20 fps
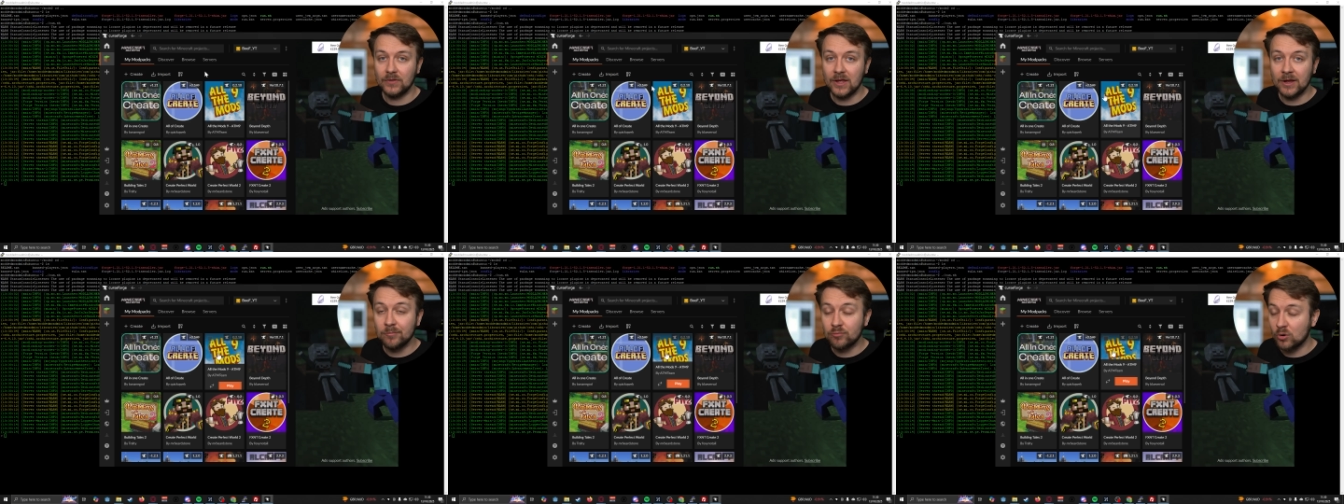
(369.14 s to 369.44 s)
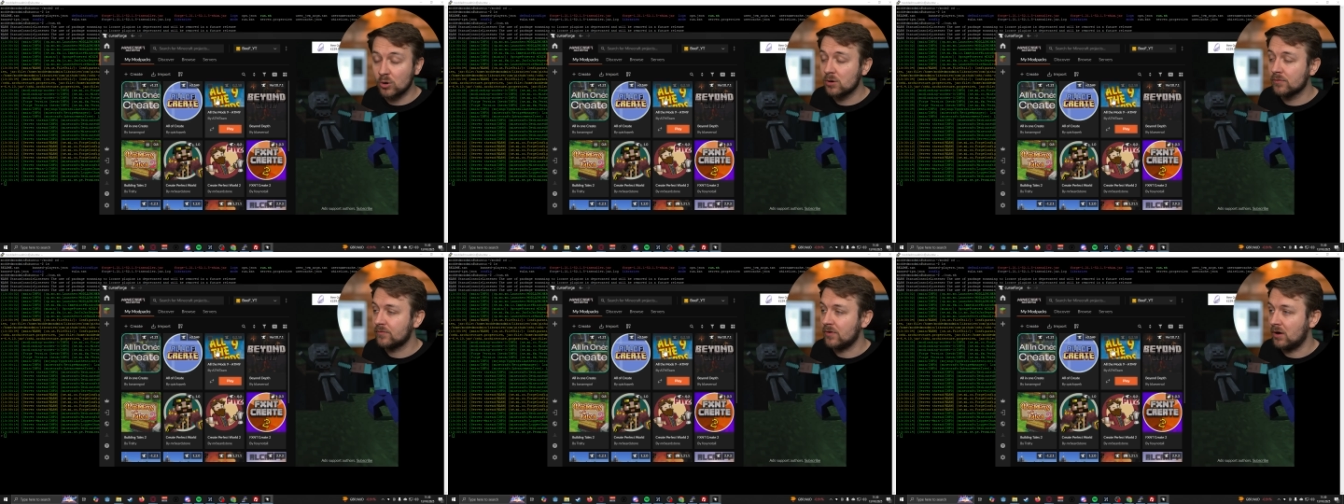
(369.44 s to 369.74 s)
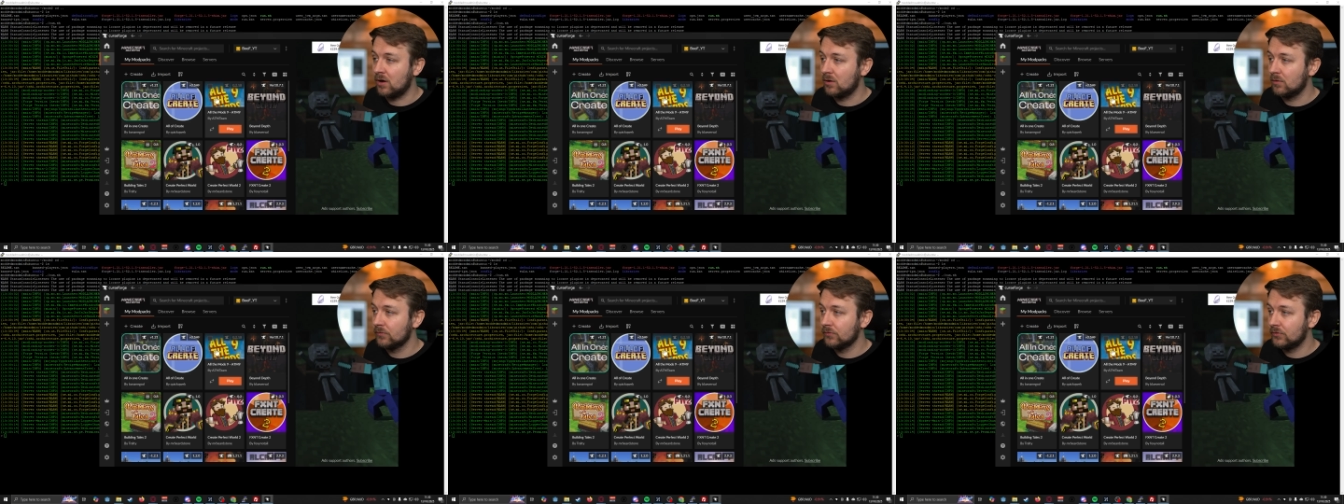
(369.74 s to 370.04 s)
a
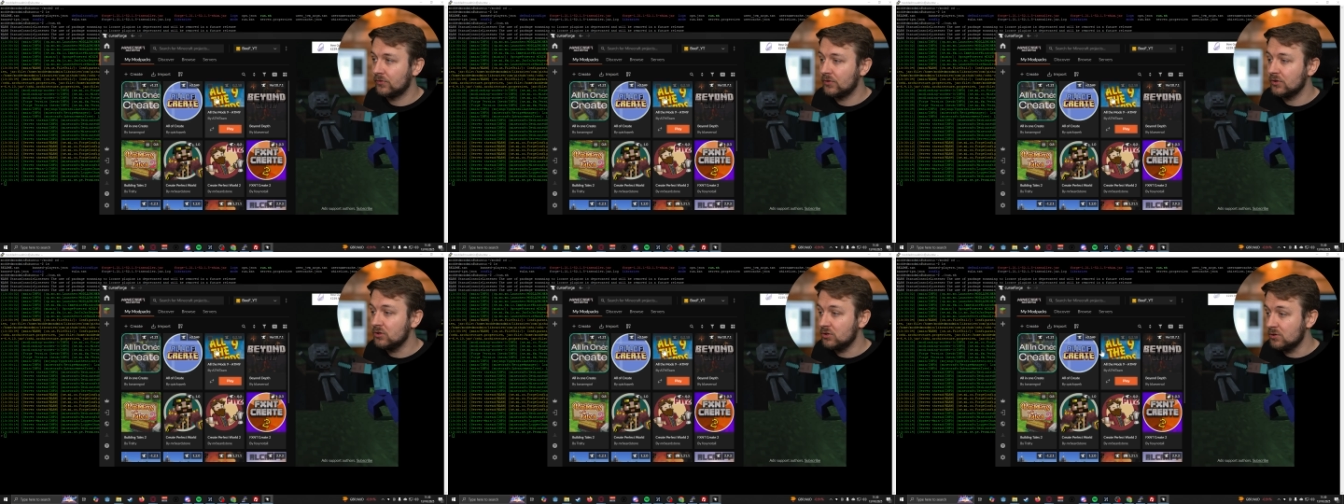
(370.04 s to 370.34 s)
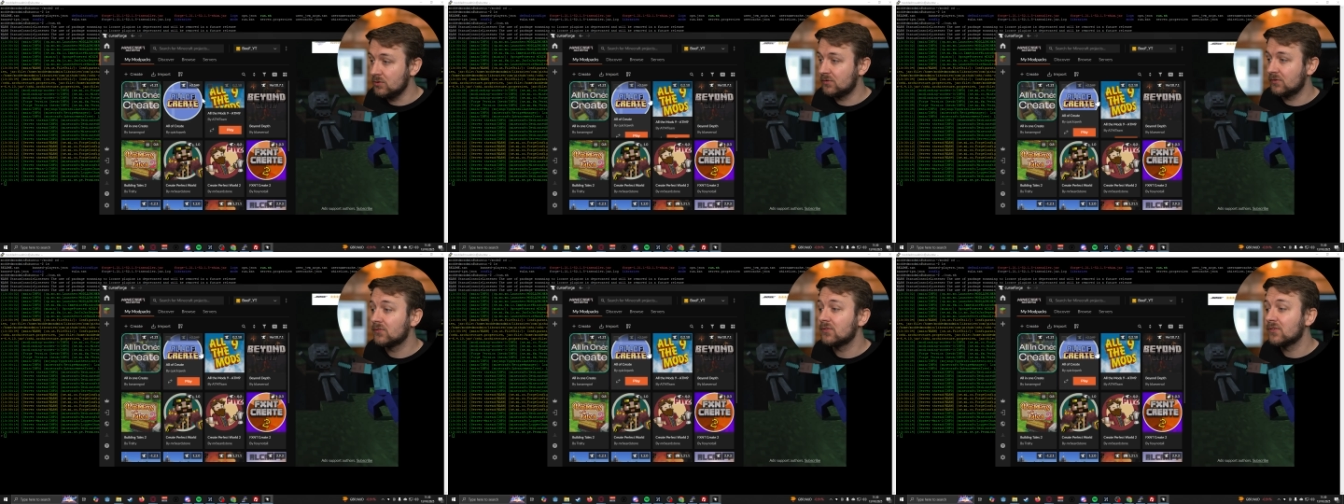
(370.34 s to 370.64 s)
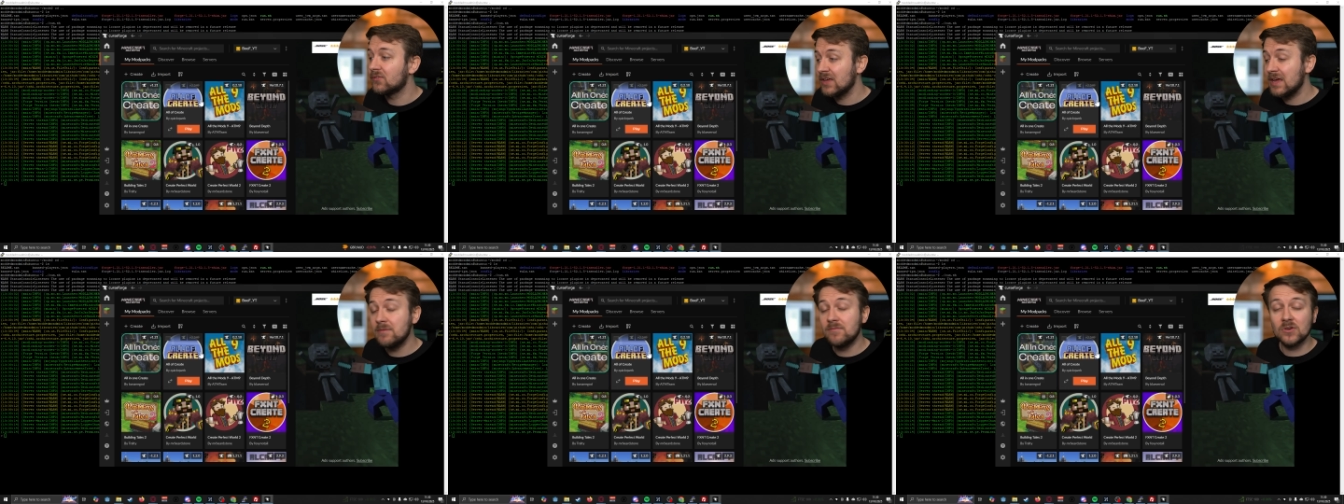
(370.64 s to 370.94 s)
profile that uses
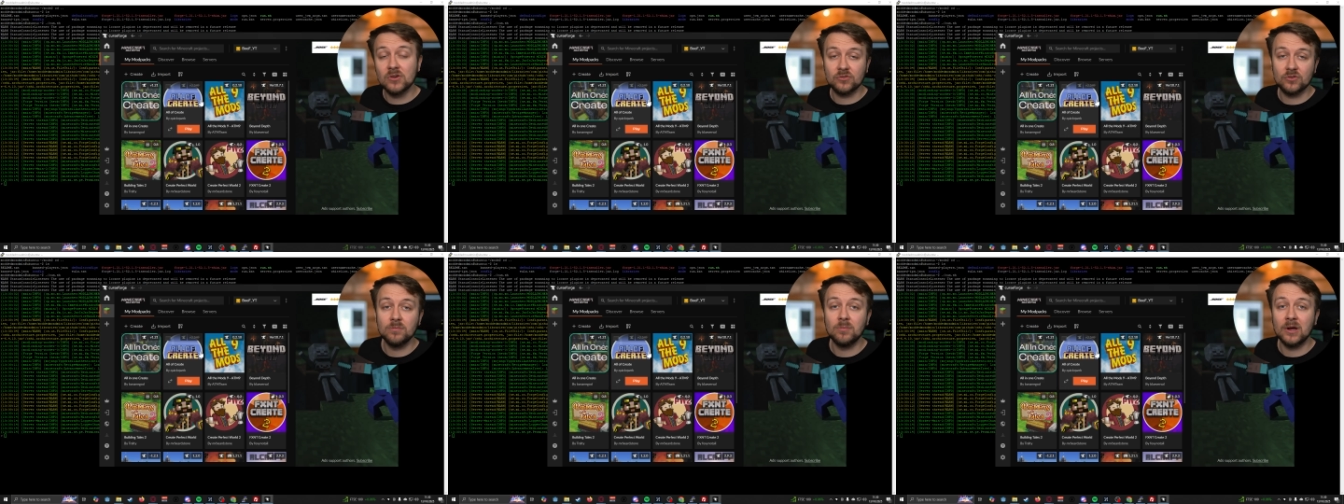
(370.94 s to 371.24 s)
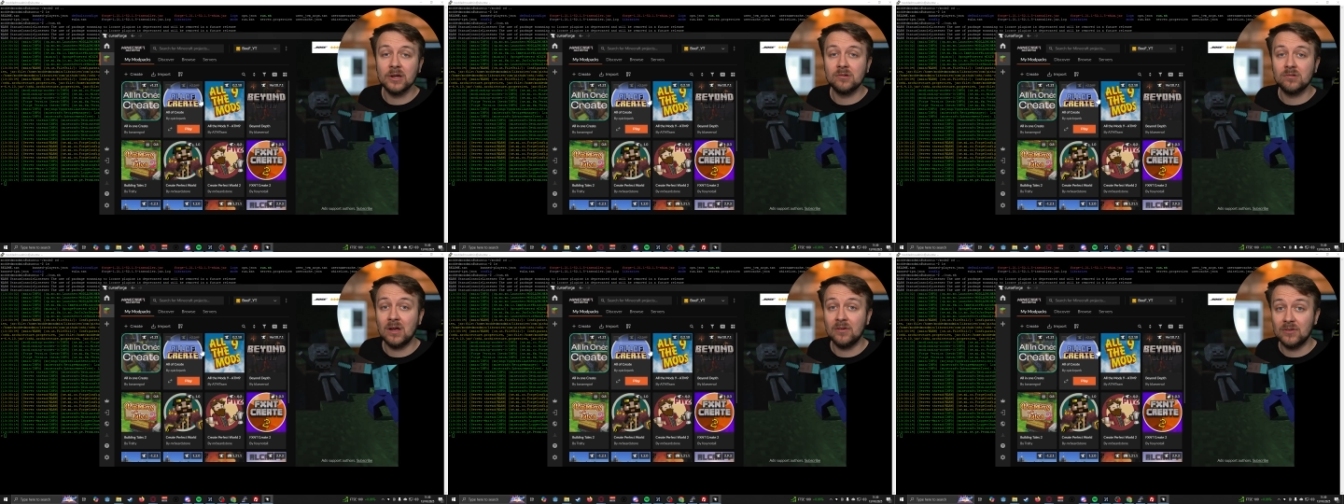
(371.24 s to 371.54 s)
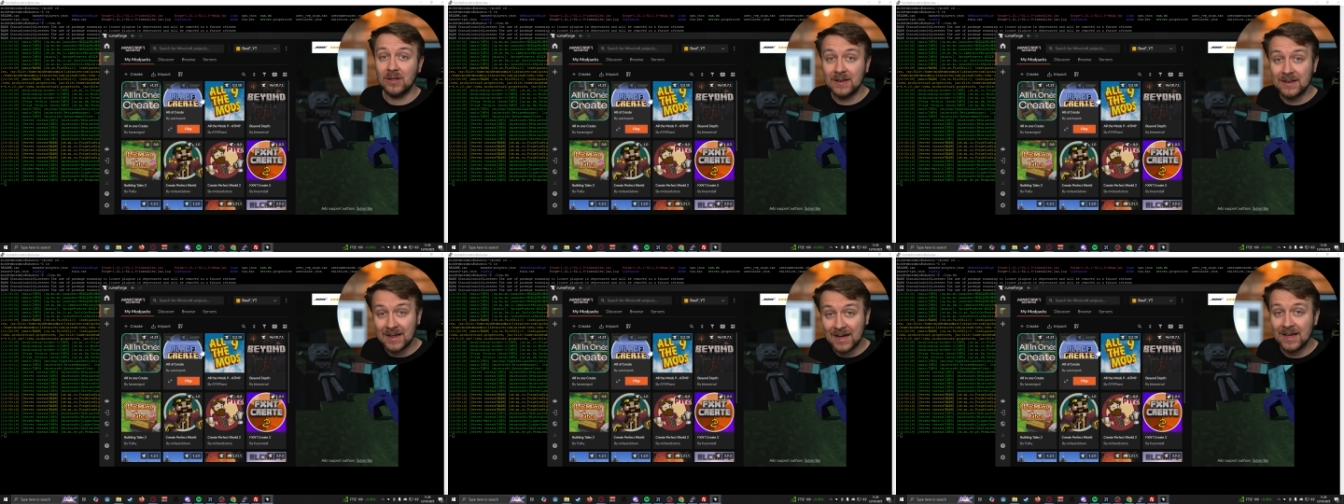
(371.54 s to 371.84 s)
the same version of
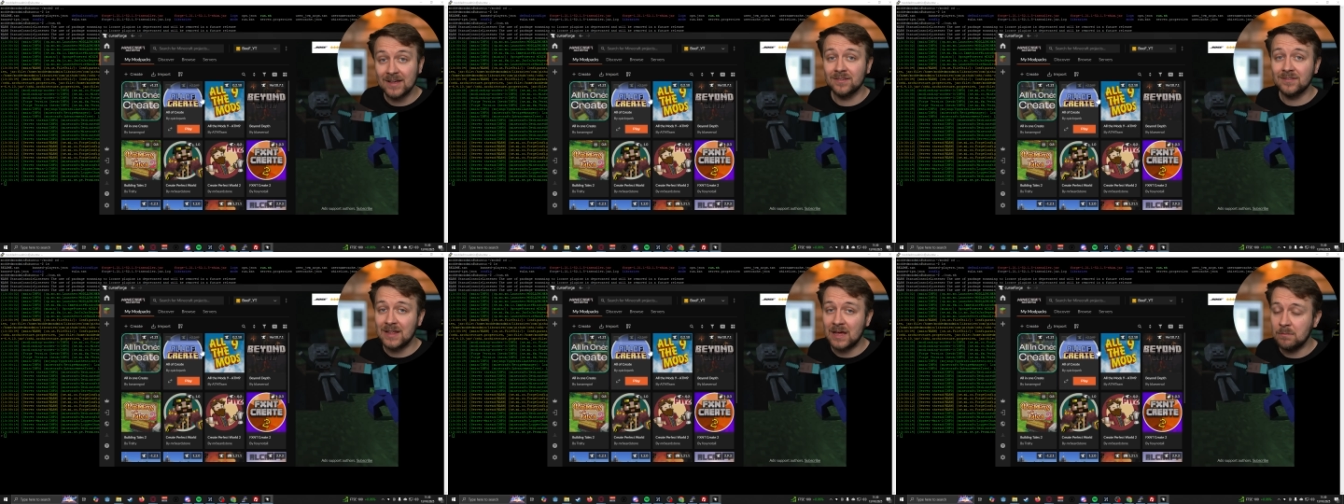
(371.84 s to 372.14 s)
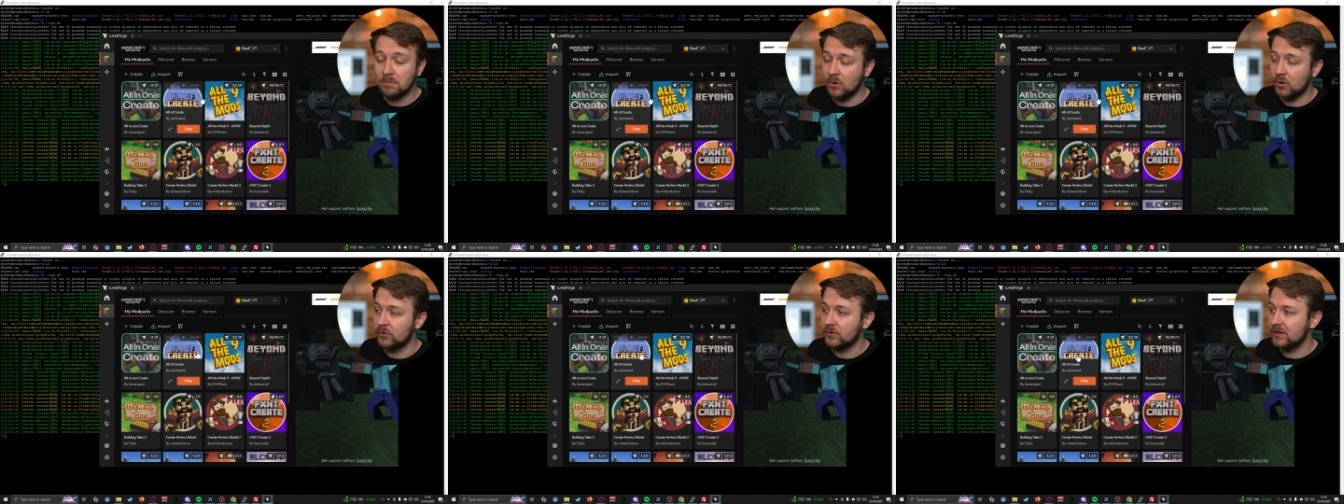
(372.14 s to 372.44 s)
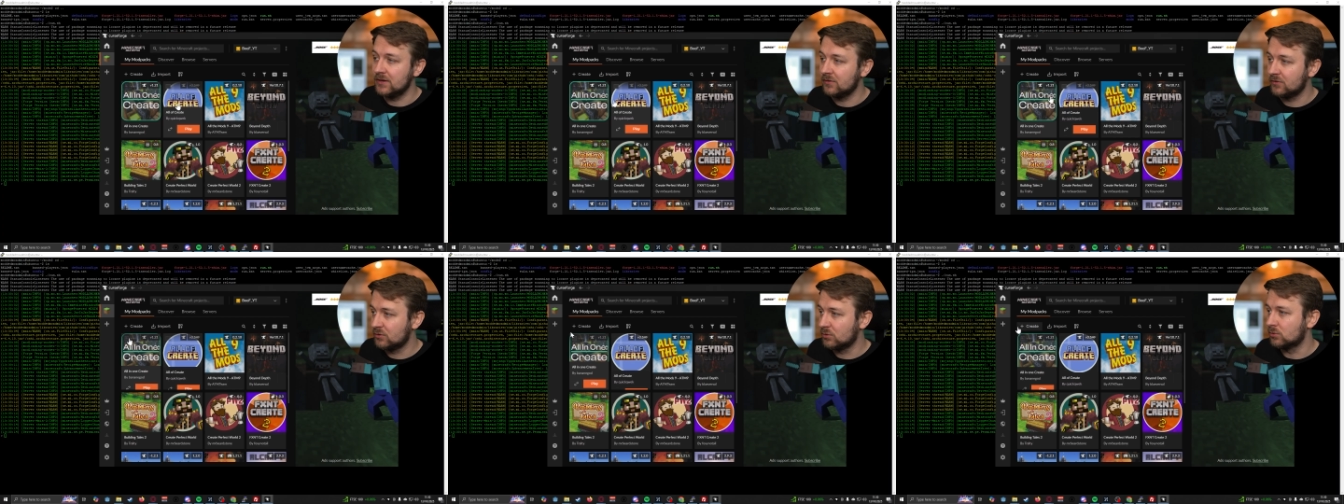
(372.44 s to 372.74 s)
Minecraft and has that mod
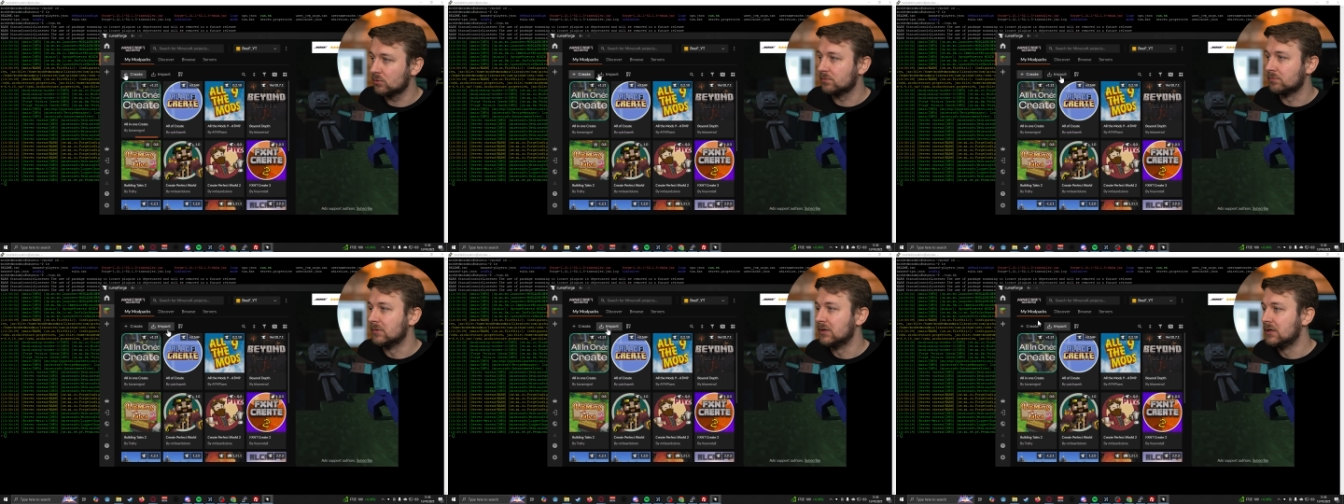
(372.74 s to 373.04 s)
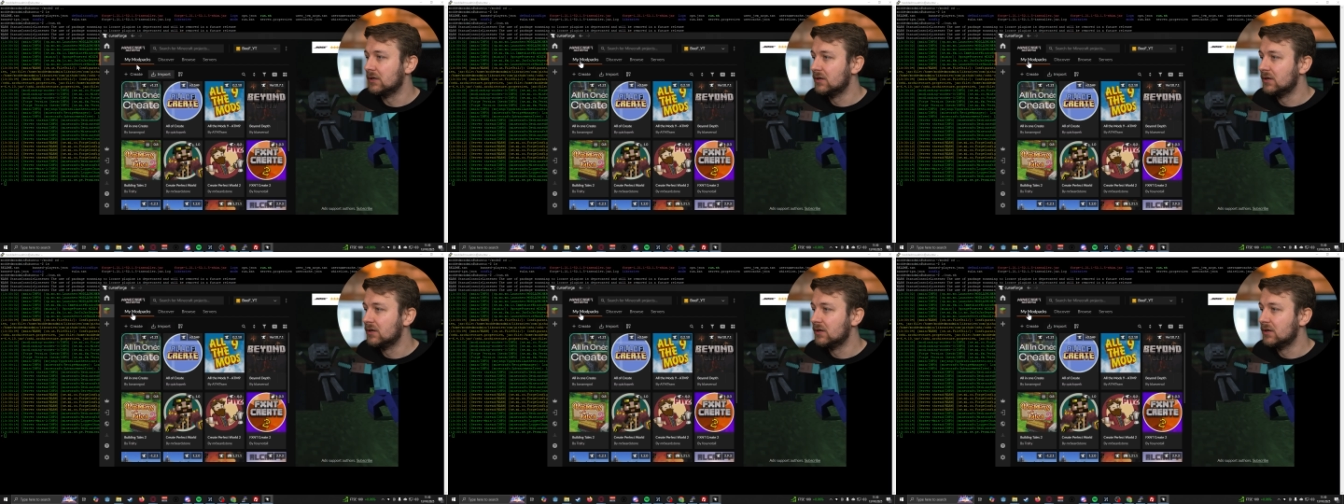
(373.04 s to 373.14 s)
installed.